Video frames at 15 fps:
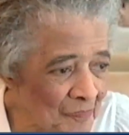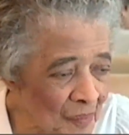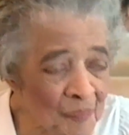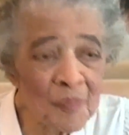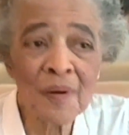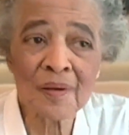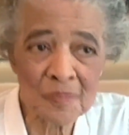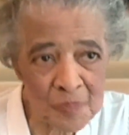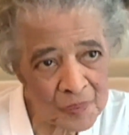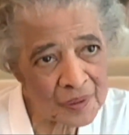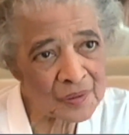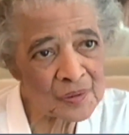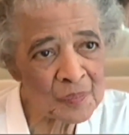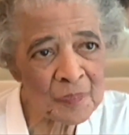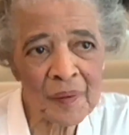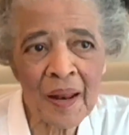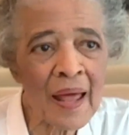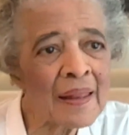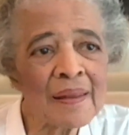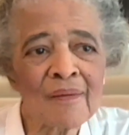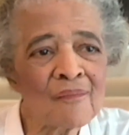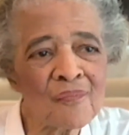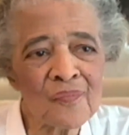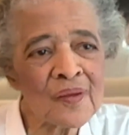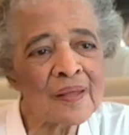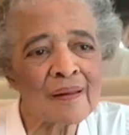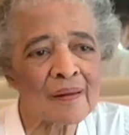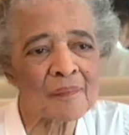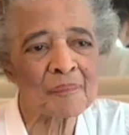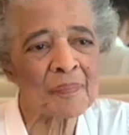It was pressure, but I didn't
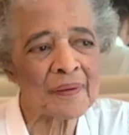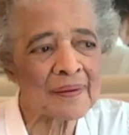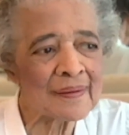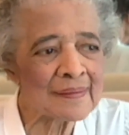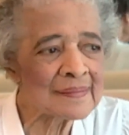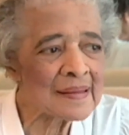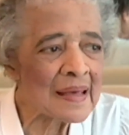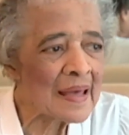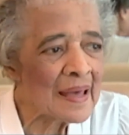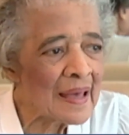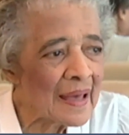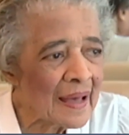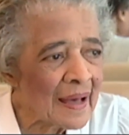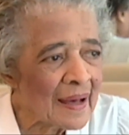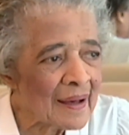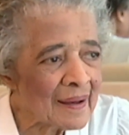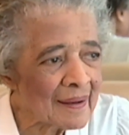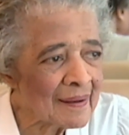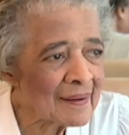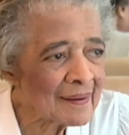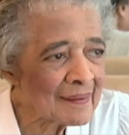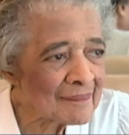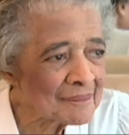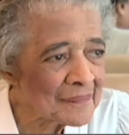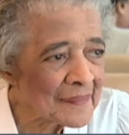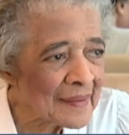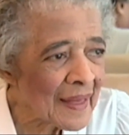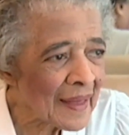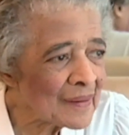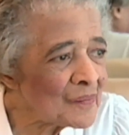feel it because. Uh,
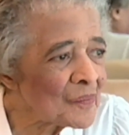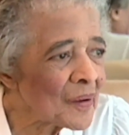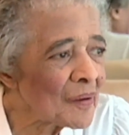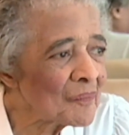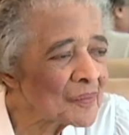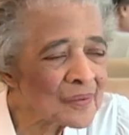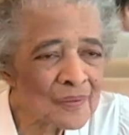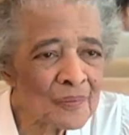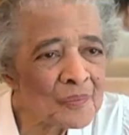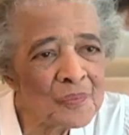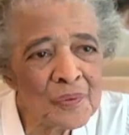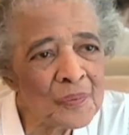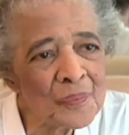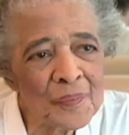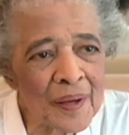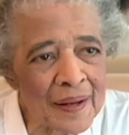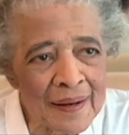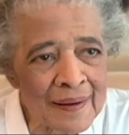you know, I was so new at